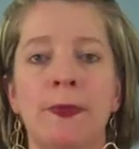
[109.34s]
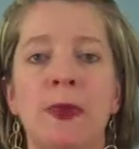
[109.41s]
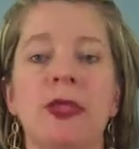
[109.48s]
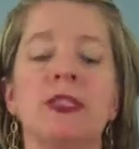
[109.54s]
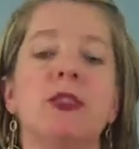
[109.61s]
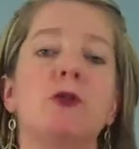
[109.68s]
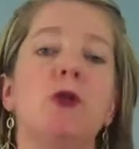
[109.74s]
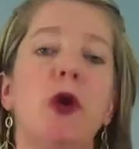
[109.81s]

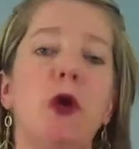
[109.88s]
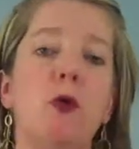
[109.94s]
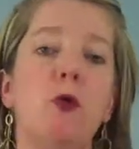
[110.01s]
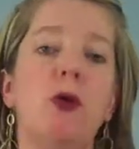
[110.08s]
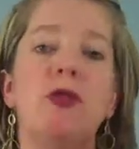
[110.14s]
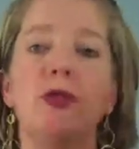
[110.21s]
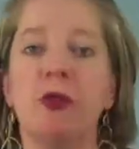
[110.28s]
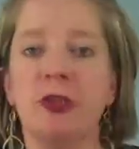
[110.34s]
So know
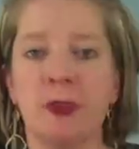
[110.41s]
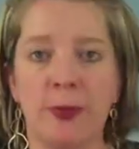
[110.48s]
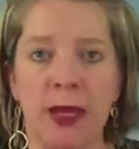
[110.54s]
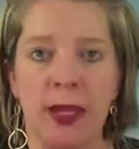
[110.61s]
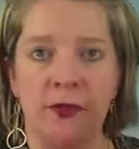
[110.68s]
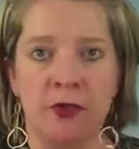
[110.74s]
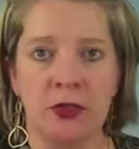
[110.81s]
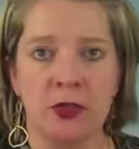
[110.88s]
what those
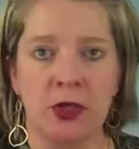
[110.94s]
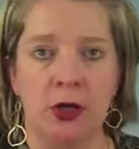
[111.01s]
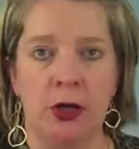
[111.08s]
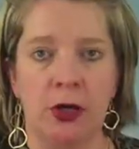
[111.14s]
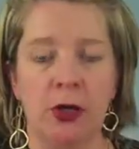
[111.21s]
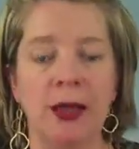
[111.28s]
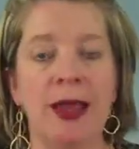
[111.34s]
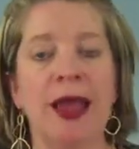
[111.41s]
behaviors
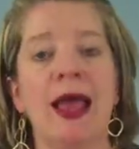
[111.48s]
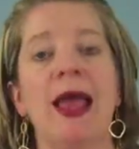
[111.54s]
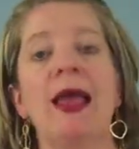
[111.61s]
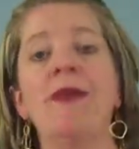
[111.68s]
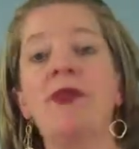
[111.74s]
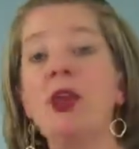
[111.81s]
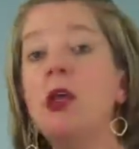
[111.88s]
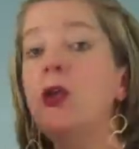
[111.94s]
are,
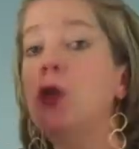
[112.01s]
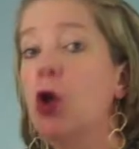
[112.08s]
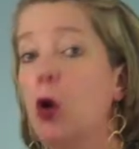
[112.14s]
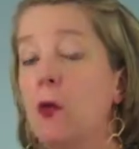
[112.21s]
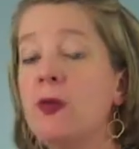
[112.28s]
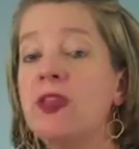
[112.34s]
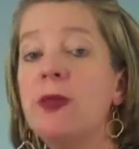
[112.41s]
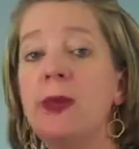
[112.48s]
and then know
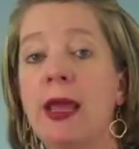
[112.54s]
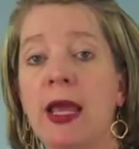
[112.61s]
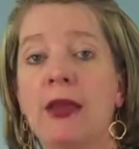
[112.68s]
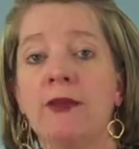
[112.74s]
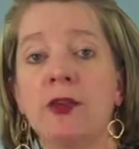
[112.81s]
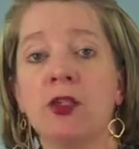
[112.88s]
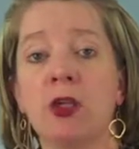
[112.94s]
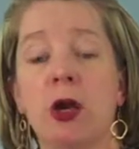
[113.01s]
what the
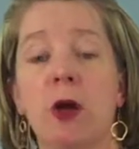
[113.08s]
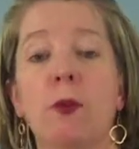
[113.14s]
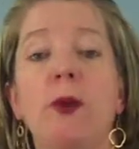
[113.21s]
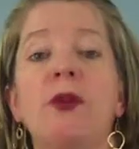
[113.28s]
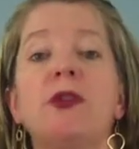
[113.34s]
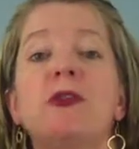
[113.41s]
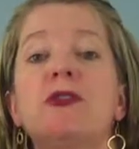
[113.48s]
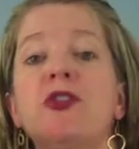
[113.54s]
behaviors are
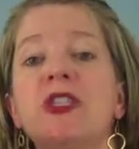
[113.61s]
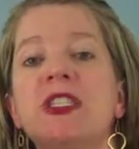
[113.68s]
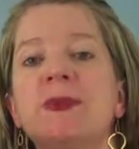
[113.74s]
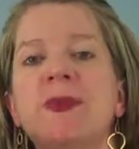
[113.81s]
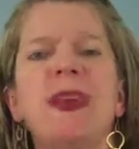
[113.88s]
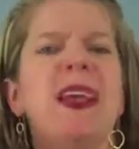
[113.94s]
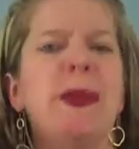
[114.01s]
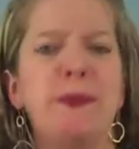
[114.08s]
where they're just
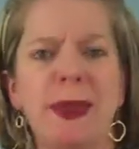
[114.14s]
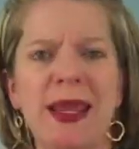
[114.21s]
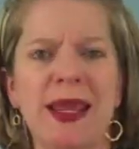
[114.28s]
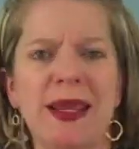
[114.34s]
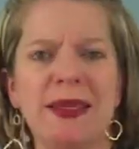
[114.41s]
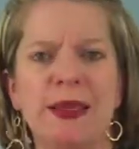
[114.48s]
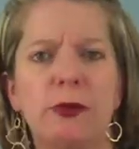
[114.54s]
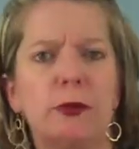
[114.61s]
being
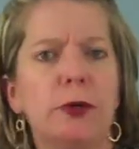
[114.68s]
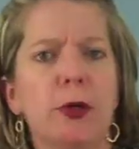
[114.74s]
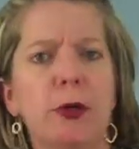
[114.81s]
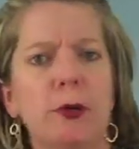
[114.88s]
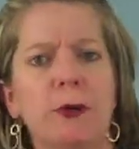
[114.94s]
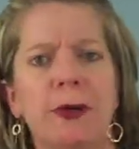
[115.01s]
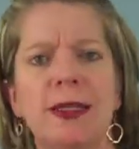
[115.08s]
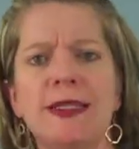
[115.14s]
mean and
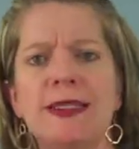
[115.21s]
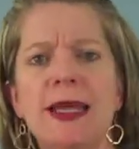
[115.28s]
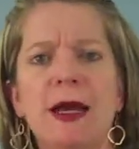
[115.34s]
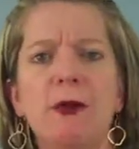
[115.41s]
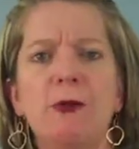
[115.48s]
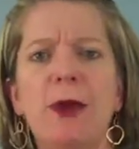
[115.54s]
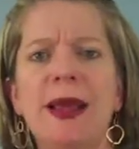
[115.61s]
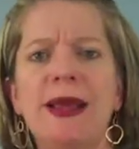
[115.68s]
rude and
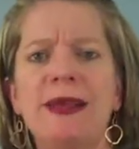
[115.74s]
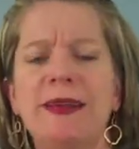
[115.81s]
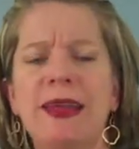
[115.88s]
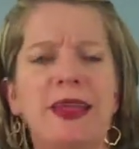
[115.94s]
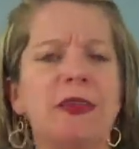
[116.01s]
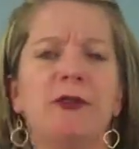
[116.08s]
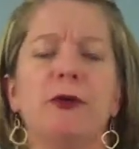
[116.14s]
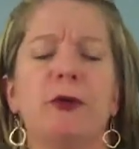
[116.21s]
downright
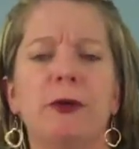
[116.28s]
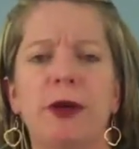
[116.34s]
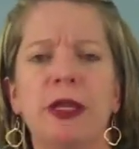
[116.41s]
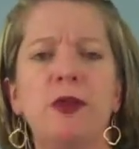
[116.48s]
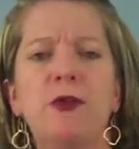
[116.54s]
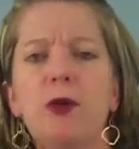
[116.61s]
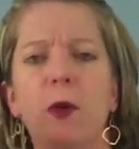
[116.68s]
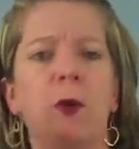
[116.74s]
evil,
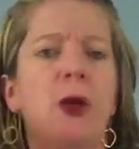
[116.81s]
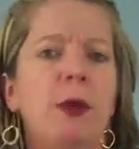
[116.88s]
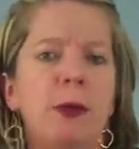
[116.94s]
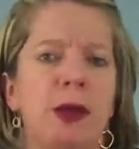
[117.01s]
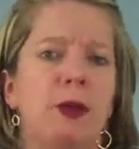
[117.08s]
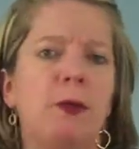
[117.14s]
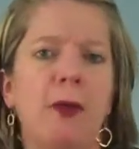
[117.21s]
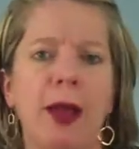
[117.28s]
and you don't want to
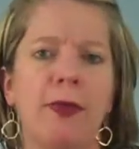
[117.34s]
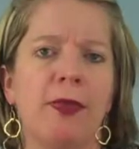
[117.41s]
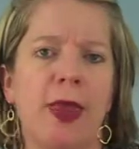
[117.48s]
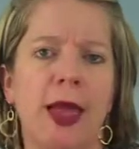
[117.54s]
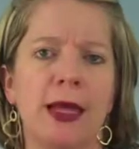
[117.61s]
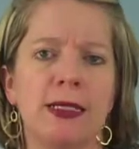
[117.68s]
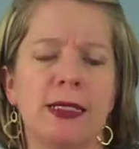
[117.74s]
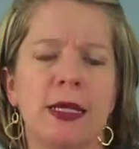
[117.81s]
be around
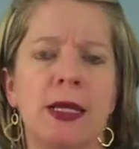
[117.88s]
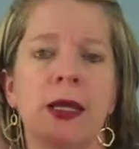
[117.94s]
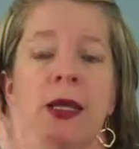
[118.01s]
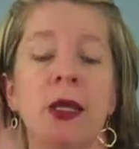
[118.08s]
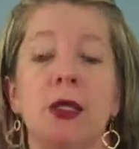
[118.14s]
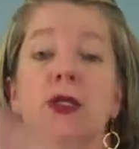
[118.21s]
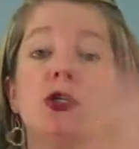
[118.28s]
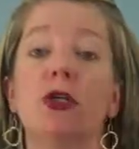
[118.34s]
that.
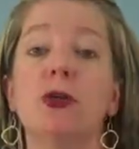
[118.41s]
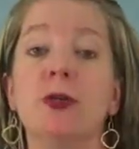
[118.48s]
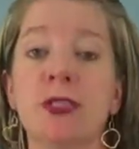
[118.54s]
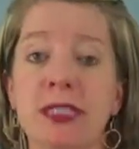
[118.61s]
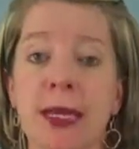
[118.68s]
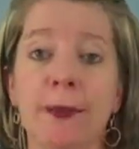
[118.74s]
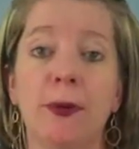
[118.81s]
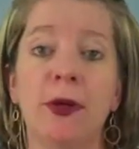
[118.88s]
Two
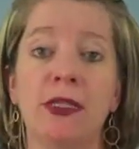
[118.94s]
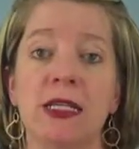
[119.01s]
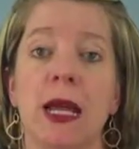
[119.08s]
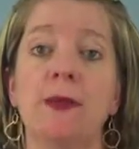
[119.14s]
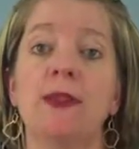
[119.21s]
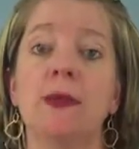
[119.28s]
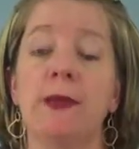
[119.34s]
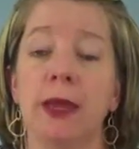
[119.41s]
separate
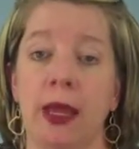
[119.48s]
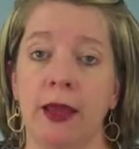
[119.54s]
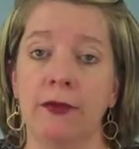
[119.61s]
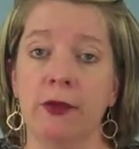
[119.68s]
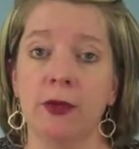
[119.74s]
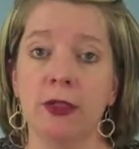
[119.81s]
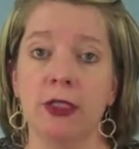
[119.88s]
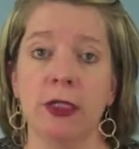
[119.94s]
types of
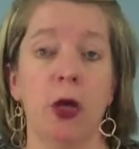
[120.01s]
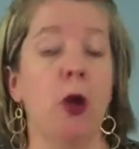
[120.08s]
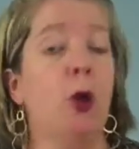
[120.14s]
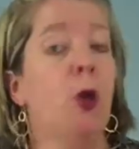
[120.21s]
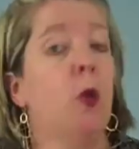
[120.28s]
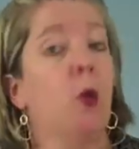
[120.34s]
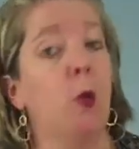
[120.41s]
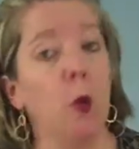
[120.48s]
behaviors.
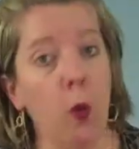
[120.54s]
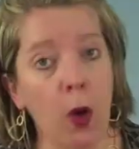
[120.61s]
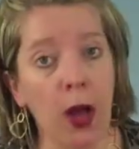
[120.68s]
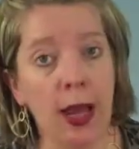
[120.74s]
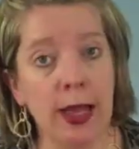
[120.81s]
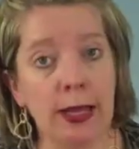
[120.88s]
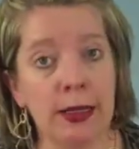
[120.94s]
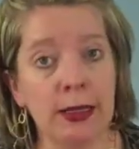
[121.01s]

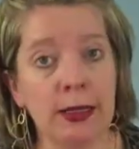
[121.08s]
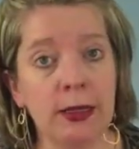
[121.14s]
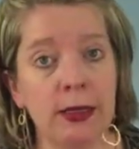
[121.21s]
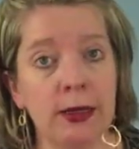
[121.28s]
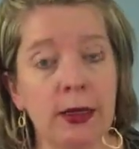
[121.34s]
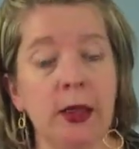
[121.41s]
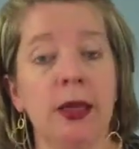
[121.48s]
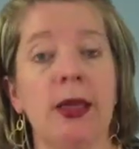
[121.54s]
One
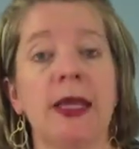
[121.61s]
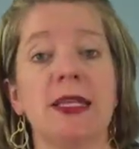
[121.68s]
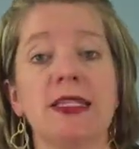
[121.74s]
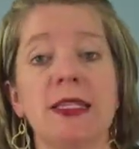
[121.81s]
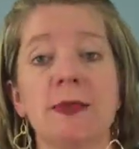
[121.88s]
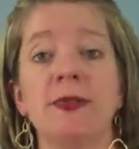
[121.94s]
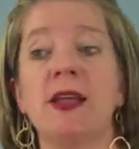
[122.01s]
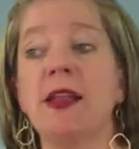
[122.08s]
is
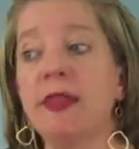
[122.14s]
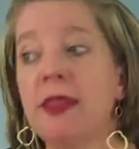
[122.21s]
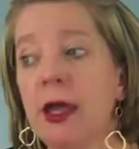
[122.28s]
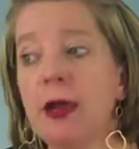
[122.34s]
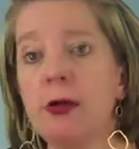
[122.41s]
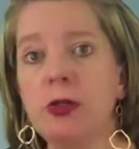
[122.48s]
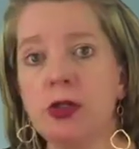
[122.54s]
something they're